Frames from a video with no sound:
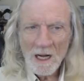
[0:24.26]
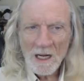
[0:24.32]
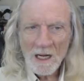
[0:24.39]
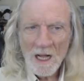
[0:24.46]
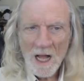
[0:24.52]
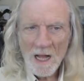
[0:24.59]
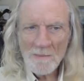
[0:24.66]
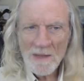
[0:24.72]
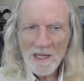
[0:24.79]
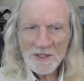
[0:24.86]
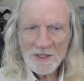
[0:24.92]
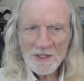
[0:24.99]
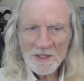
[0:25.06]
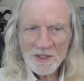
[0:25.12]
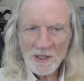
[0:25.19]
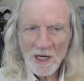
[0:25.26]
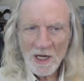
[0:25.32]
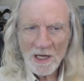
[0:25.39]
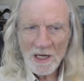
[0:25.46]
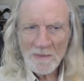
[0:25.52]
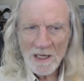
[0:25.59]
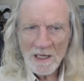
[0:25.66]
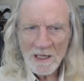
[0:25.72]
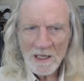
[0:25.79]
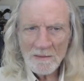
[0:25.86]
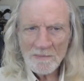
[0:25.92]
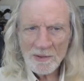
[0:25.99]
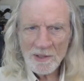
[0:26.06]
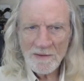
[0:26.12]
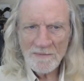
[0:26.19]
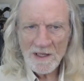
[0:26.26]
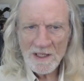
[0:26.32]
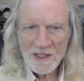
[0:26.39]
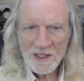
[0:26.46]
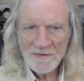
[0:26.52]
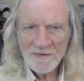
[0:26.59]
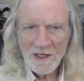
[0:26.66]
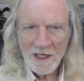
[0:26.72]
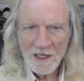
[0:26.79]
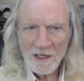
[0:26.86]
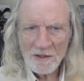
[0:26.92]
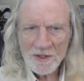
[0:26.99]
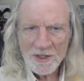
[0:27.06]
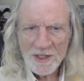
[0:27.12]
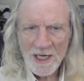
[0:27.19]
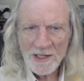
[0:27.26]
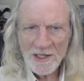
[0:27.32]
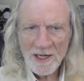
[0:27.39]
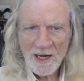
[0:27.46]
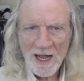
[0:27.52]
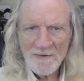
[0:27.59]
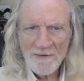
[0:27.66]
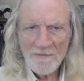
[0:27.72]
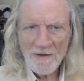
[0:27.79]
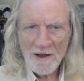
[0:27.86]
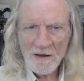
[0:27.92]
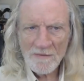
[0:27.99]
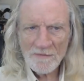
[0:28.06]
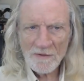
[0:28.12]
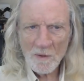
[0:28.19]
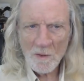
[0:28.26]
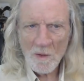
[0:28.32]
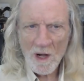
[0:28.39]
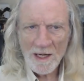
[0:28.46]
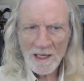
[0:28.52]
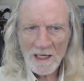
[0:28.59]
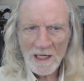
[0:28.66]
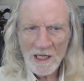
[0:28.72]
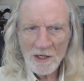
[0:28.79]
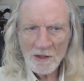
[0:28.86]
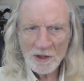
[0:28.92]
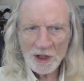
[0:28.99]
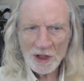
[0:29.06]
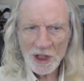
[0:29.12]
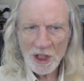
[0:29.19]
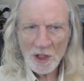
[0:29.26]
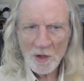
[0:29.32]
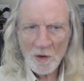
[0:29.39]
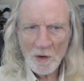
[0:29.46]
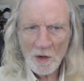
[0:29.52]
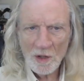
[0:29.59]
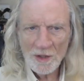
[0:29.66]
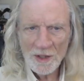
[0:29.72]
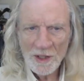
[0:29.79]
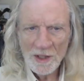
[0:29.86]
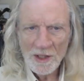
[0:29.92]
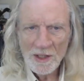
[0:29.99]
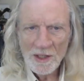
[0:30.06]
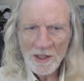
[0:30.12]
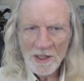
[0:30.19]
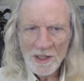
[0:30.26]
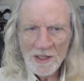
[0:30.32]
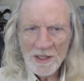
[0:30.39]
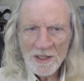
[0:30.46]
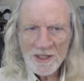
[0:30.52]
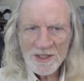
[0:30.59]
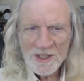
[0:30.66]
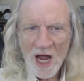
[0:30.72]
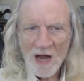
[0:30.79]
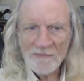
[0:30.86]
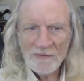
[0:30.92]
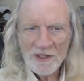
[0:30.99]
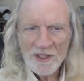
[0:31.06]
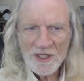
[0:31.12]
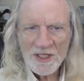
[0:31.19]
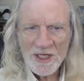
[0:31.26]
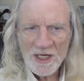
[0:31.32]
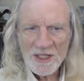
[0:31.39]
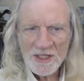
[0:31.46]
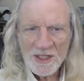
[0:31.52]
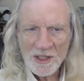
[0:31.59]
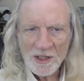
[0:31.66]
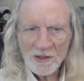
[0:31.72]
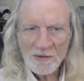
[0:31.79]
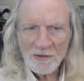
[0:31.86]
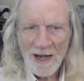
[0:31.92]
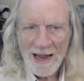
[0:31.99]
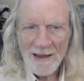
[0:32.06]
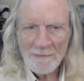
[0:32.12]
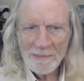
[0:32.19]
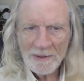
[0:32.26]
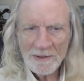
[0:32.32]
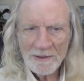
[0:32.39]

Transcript: A commenter on my previous video said that I fell for what he or she called sovereign citizen crap.